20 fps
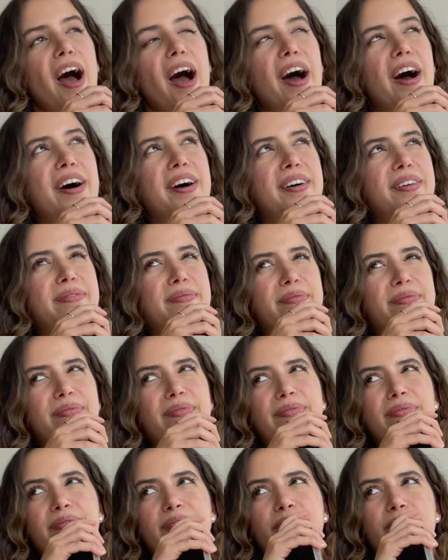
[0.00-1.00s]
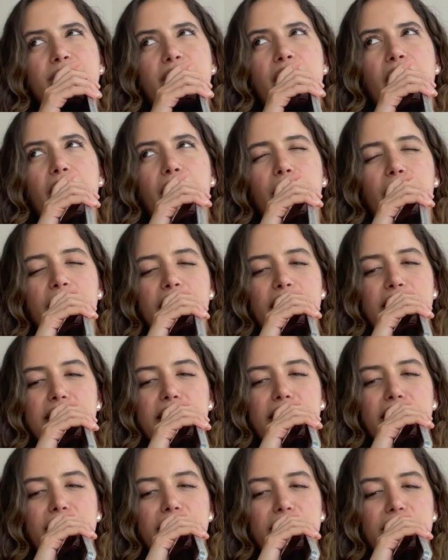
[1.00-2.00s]
can I
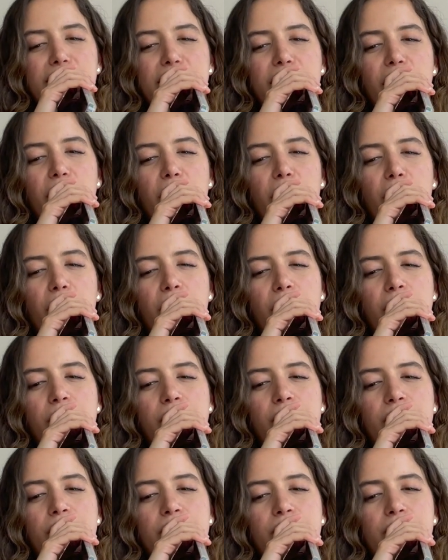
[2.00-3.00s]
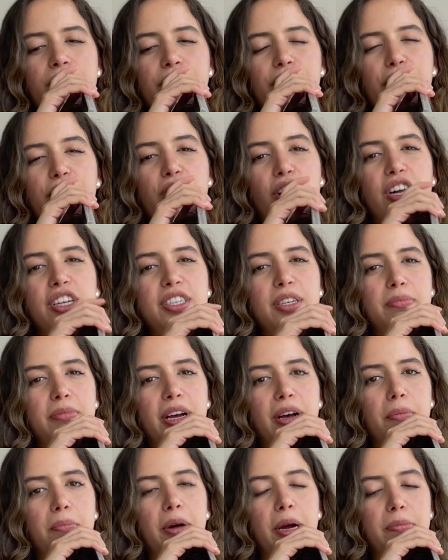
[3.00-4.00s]
say this? So the cons
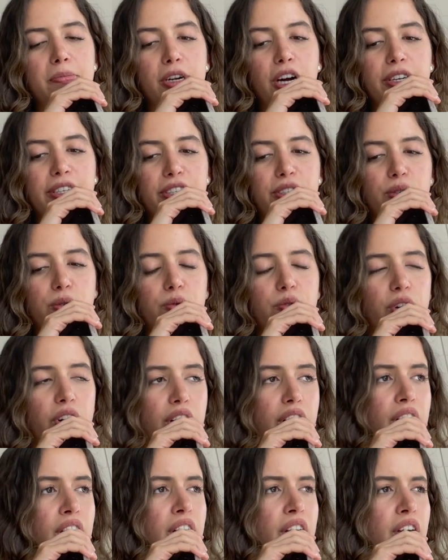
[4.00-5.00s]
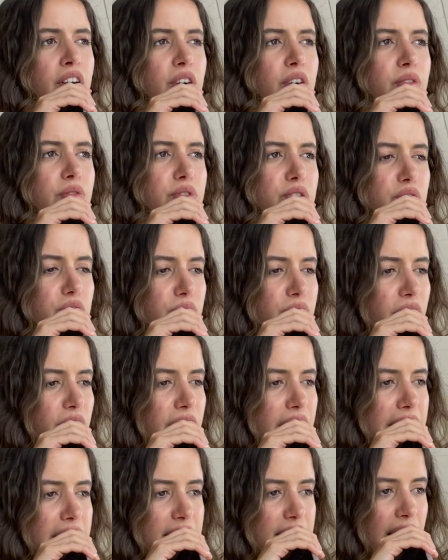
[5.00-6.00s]
about my project so far, first of
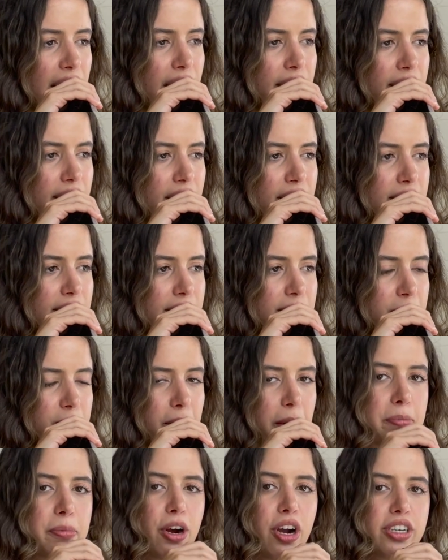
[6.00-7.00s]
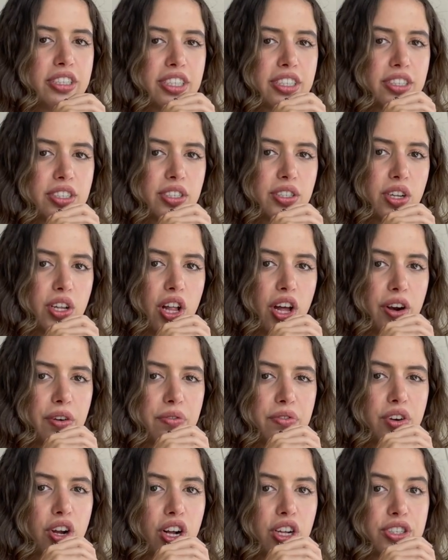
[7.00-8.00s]
all, is that since my project is a lot
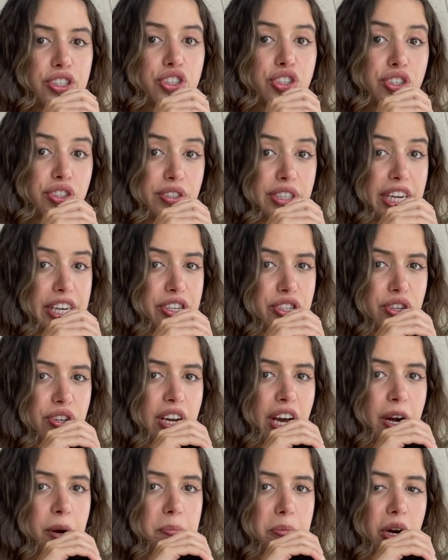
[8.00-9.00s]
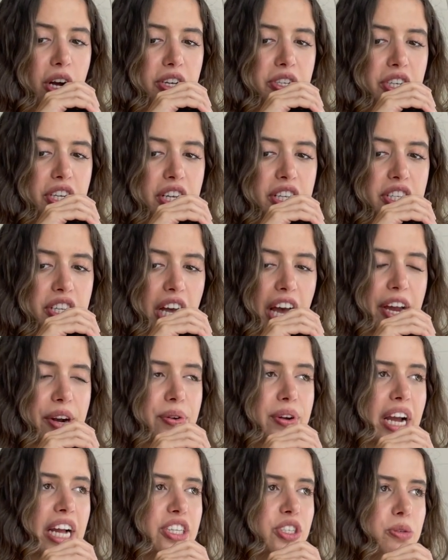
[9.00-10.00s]
of knowledge creation kind of project, I
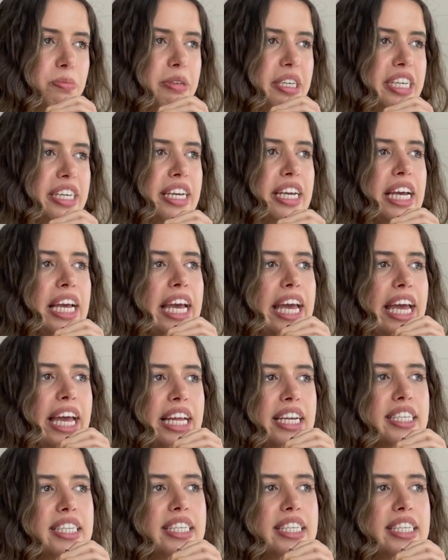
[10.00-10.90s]
don't get to be in